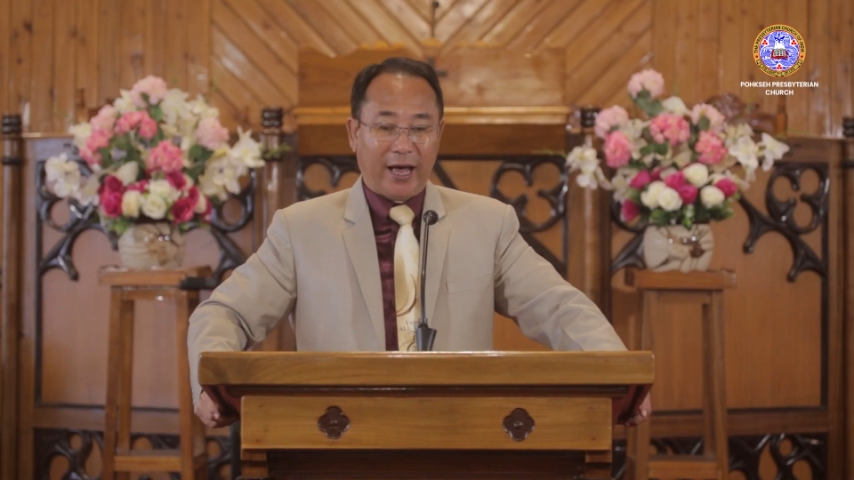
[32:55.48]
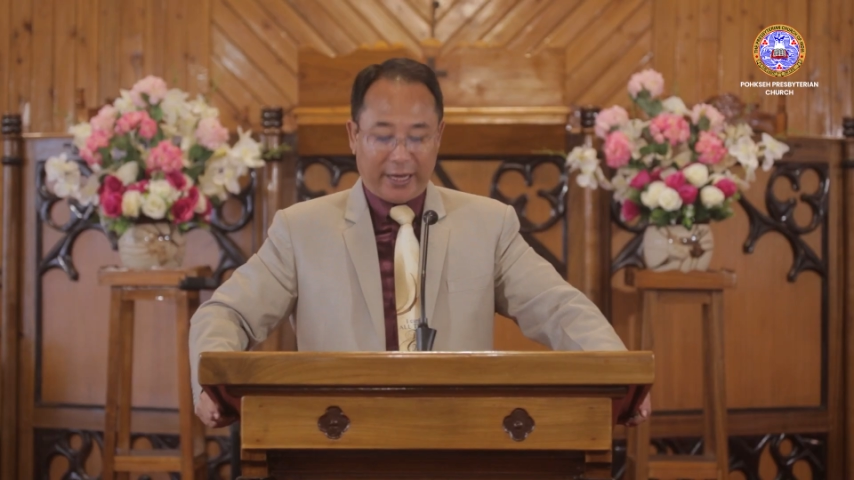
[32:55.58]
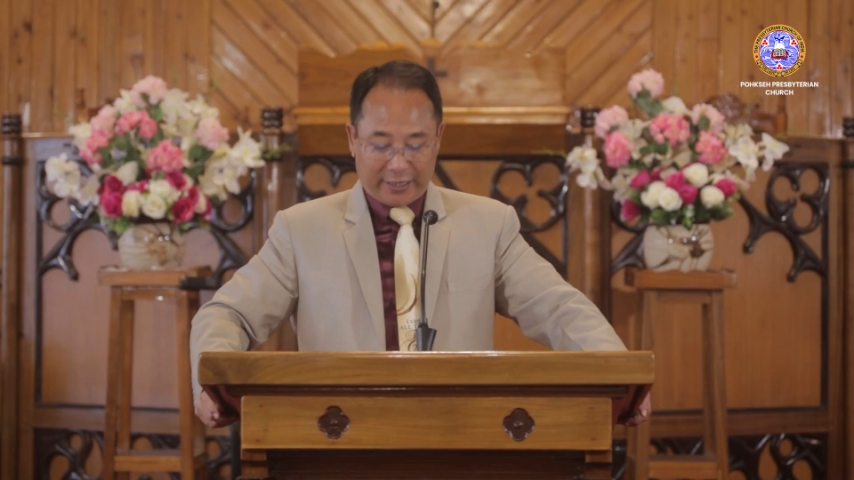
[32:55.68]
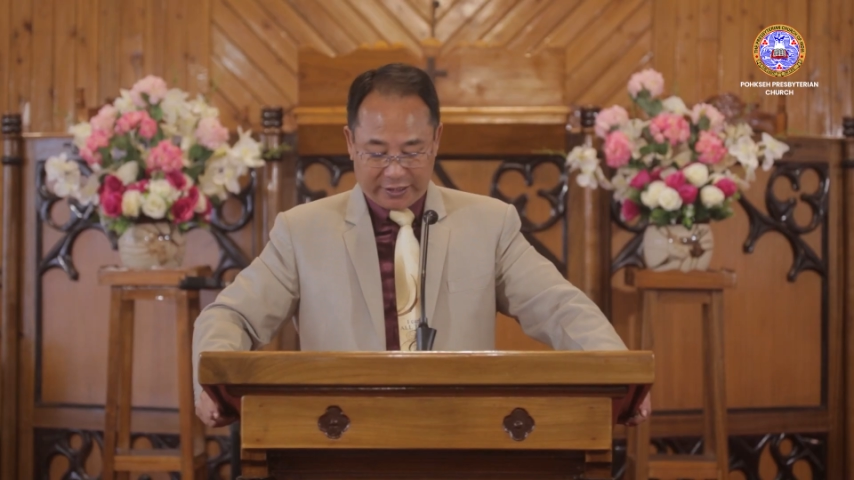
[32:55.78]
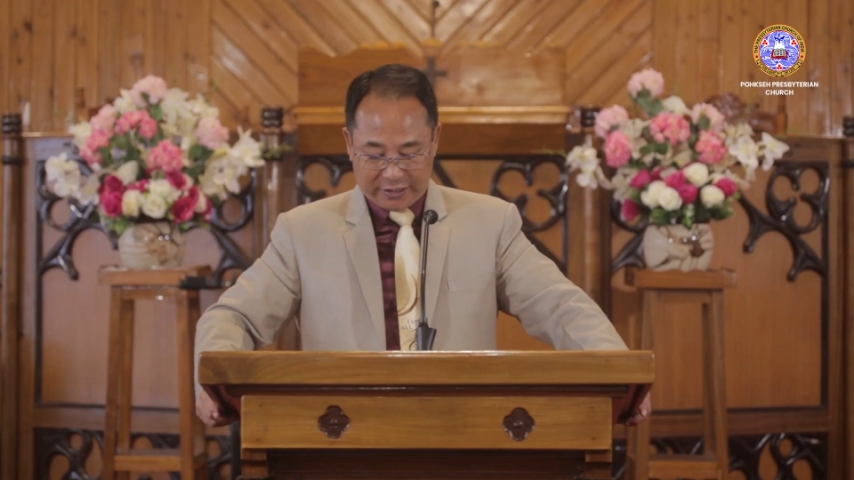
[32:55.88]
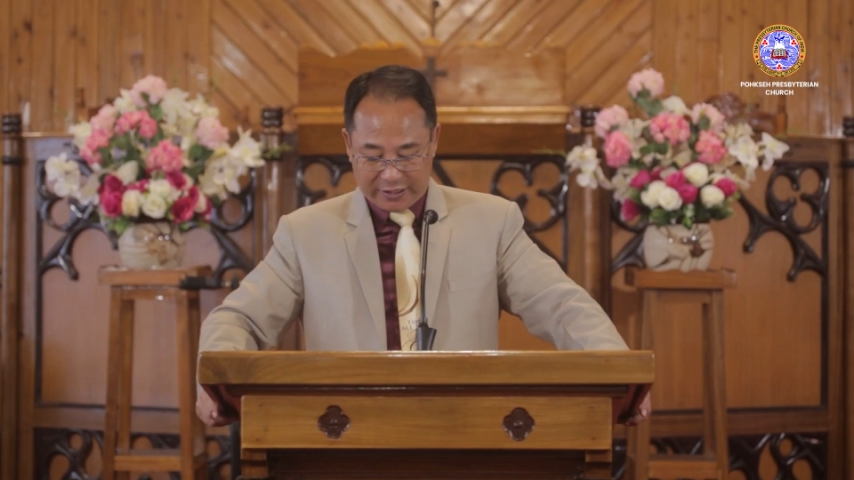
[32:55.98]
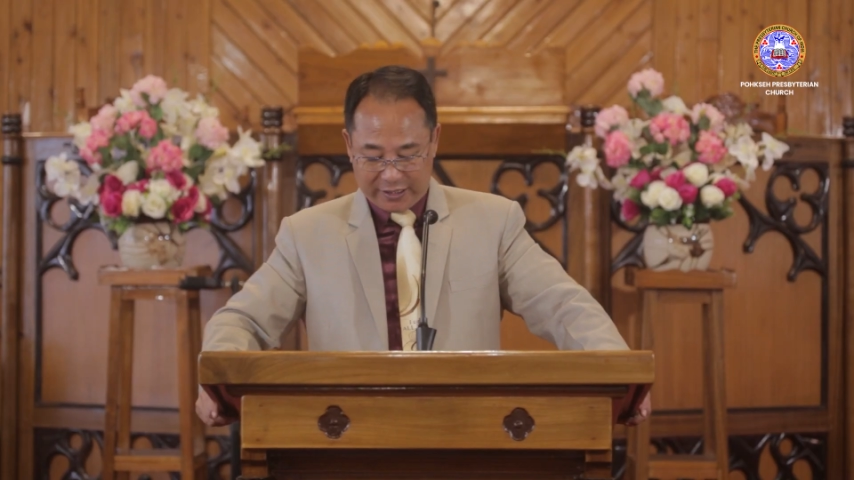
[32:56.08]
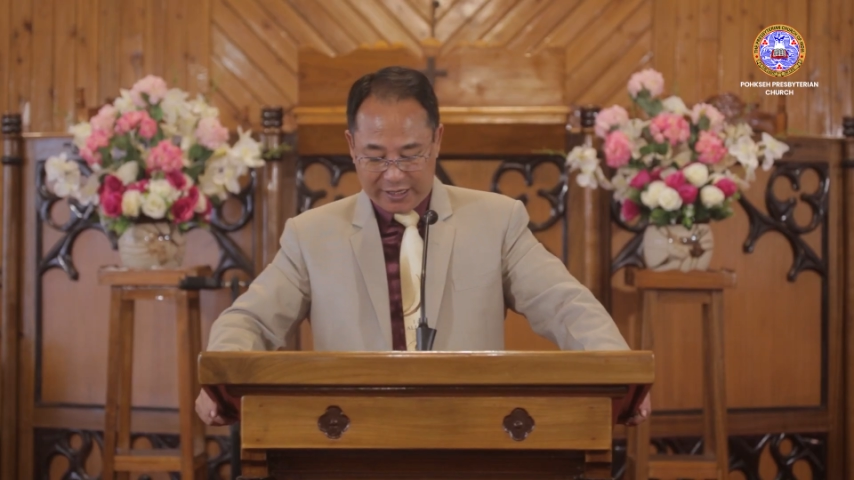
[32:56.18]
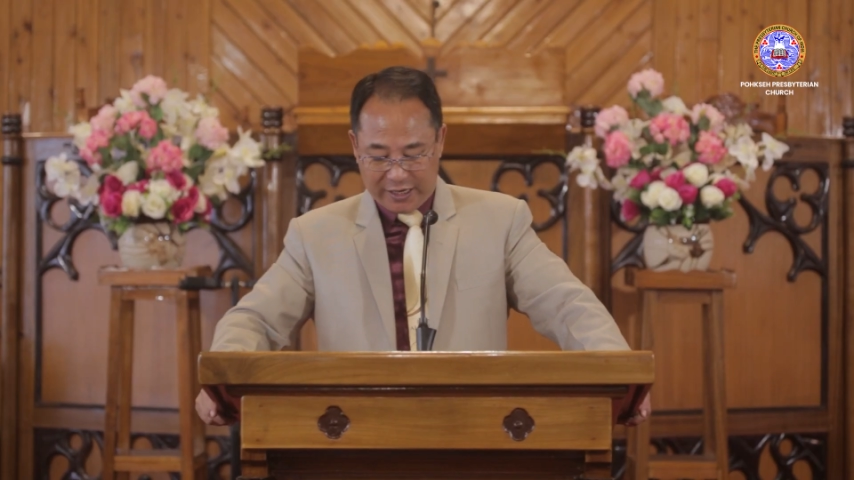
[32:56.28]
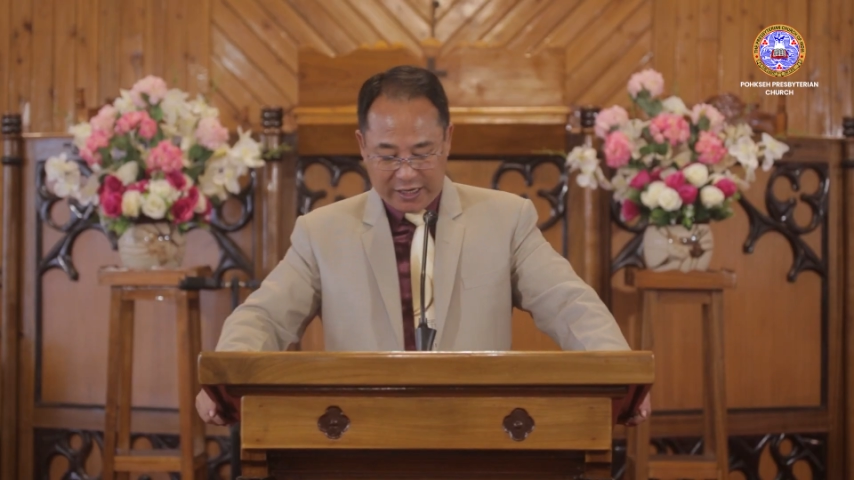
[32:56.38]
And
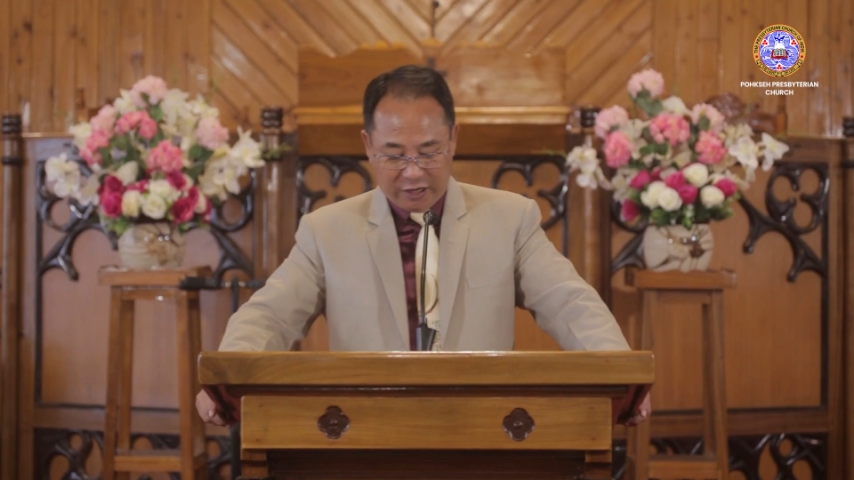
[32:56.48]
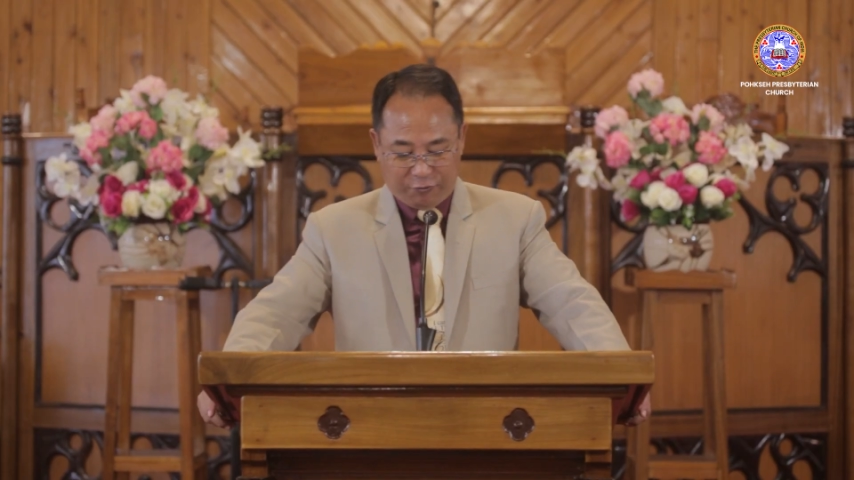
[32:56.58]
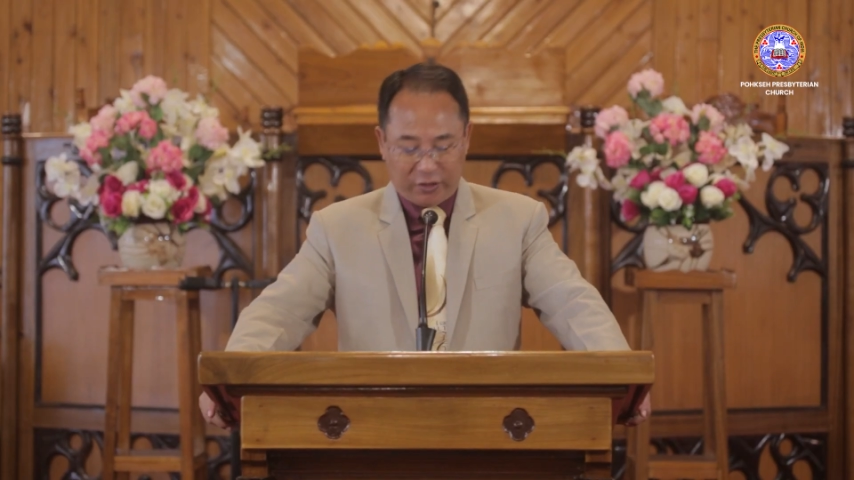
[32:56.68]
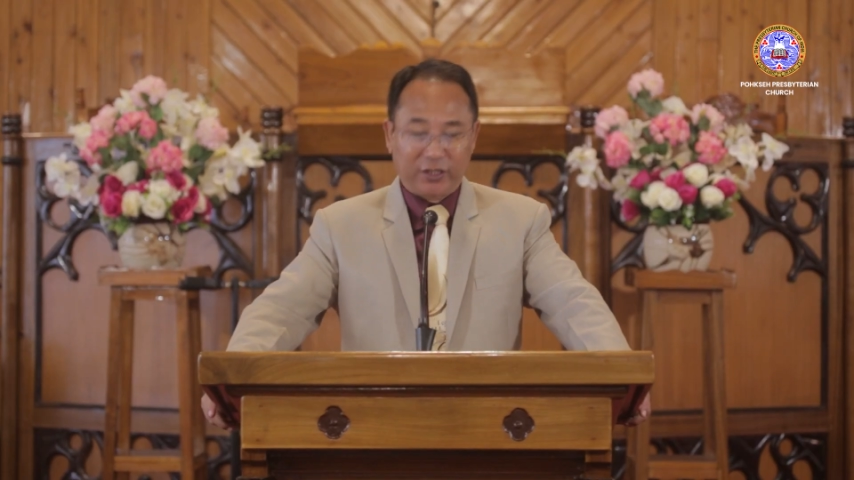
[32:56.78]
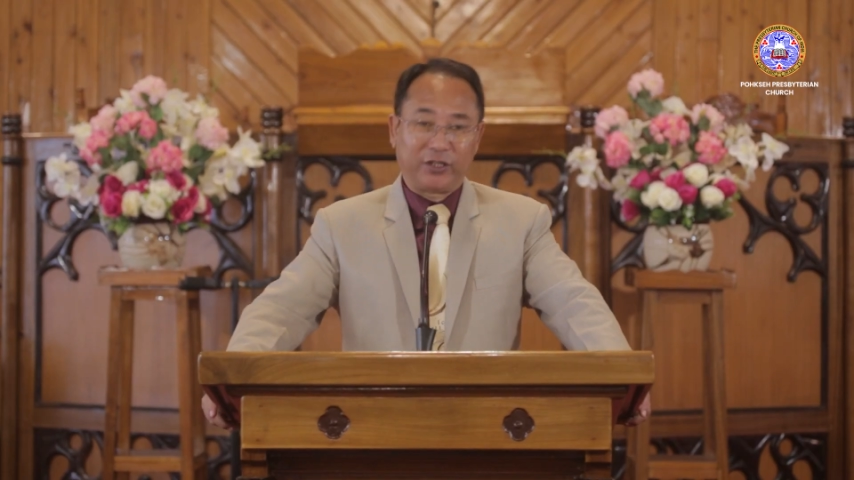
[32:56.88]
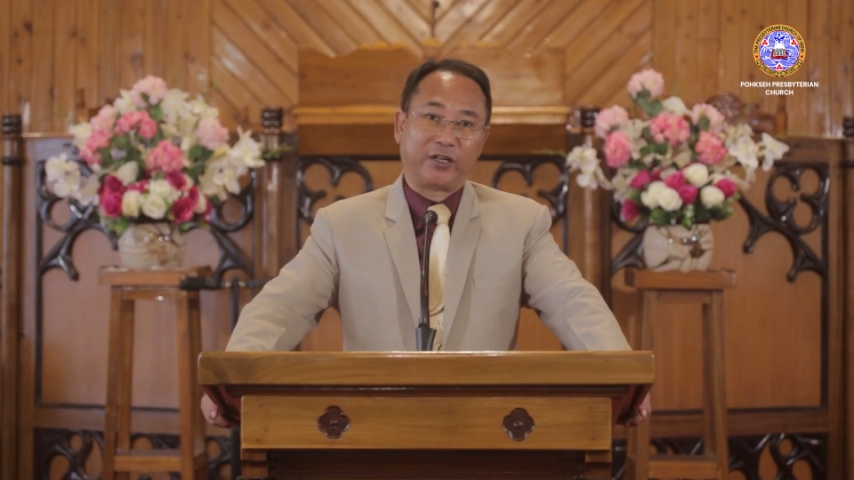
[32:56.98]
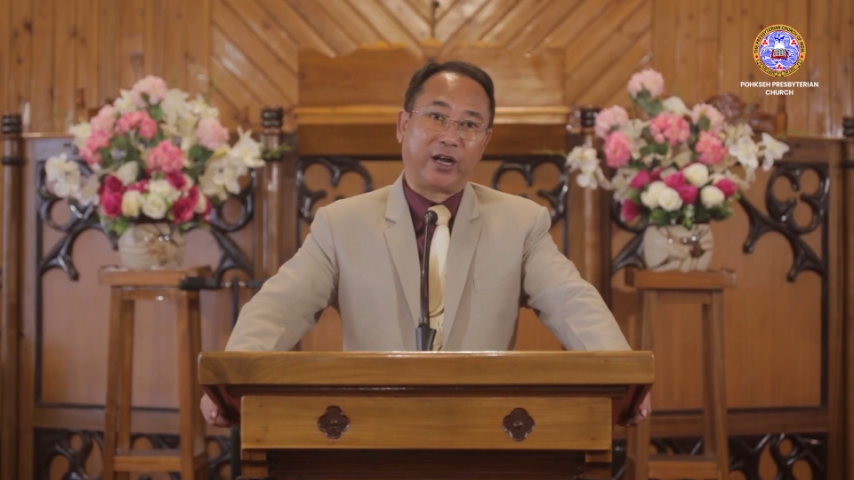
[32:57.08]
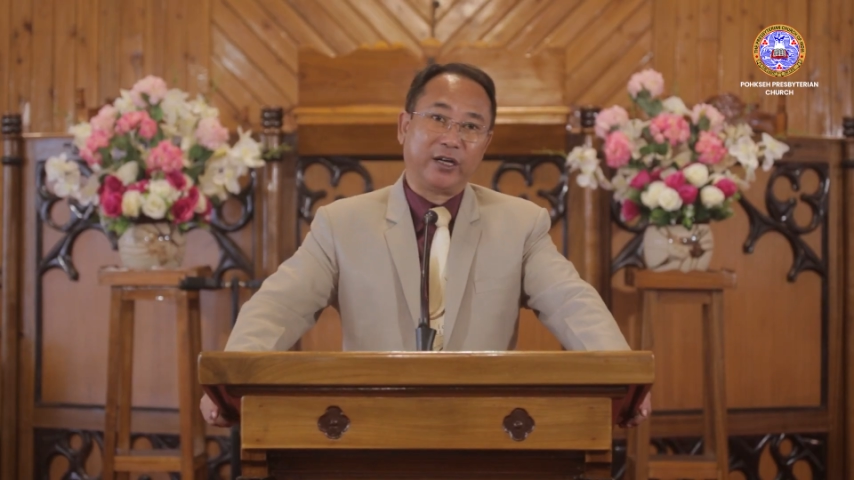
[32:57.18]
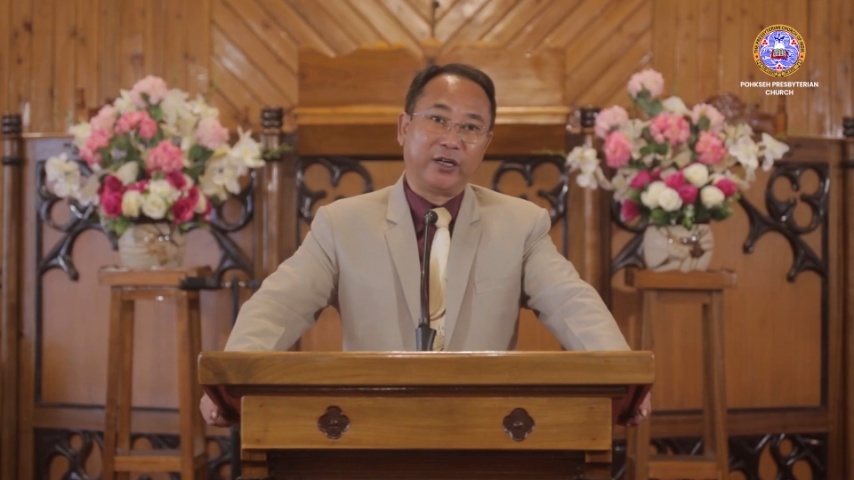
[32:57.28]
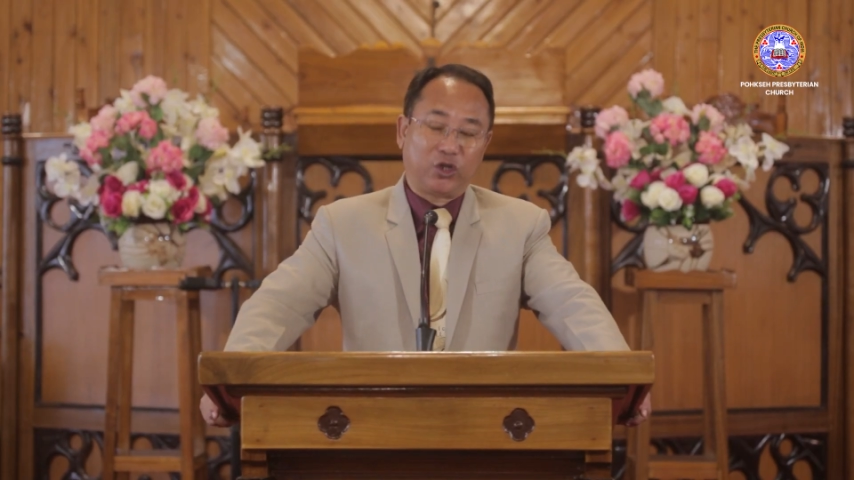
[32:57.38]
if we desire